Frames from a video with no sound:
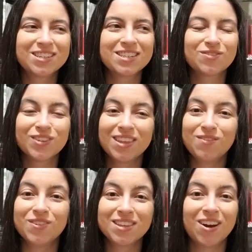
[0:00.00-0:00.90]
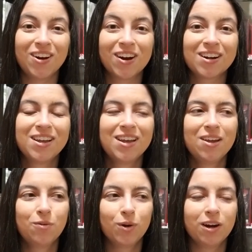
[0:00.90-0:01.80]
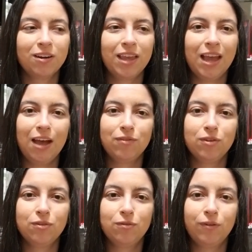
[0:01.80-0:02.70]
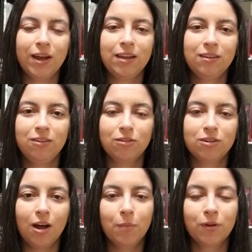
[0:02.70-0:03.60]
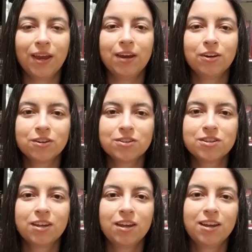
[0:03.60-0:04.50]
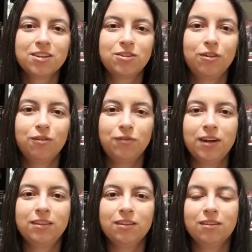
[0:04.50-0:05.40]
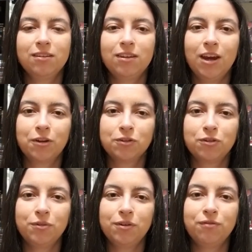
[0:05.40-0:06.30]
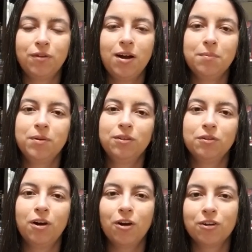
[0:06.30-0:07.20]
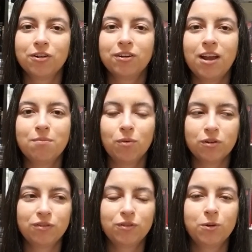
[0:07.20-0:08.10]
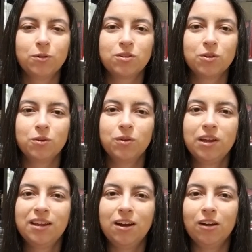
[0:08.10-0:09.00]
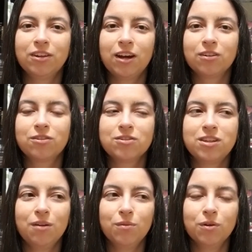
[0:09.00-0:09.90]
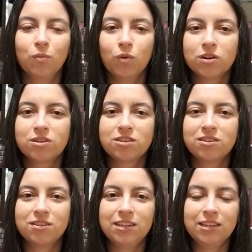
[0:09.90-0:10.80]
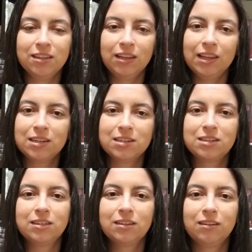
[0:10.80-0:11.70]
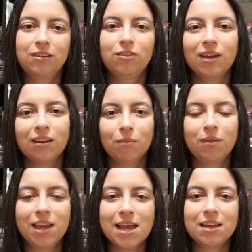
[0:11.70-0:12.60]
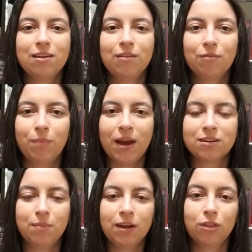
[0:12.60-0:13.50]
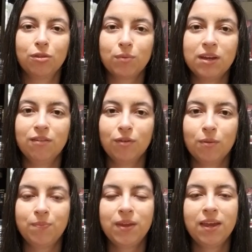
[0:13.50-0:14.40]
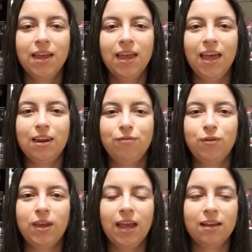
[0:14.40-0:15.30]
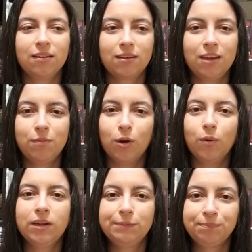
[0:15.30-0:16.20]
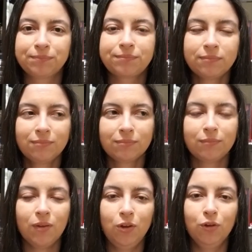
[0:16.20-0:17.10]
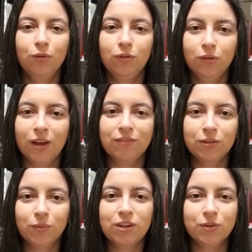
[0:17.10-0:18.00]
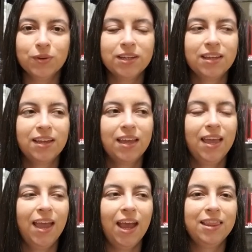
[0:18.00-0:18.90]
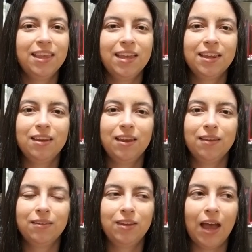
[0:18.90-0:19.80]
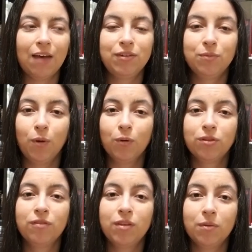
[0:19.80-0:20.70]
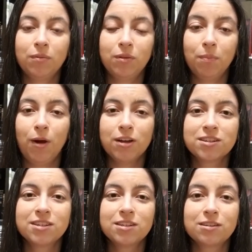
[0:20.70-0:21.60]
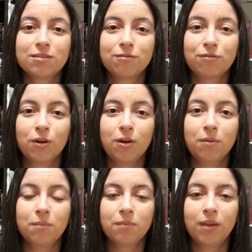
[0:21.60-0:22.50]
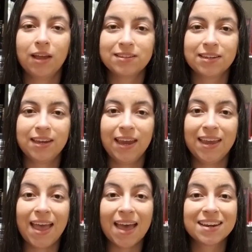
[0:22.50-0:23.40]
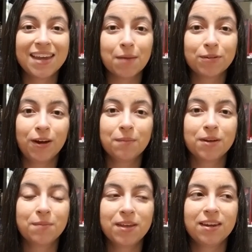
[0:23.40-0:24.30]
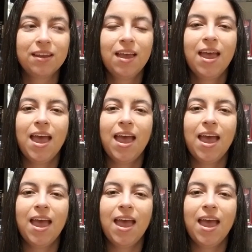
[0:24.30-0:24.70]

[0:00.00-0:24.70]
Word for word: which is really really hard, where they have you fight your doppelgangers. So you'll fight the the characters you already fought, but they're harder and more difficult. So all the characters that were worse in the list, you'll get them again, back to back, three of them and if you can't keep going, you'll you'll have to redo it. And then the, having both of the the bosses from SNK and Capcom come in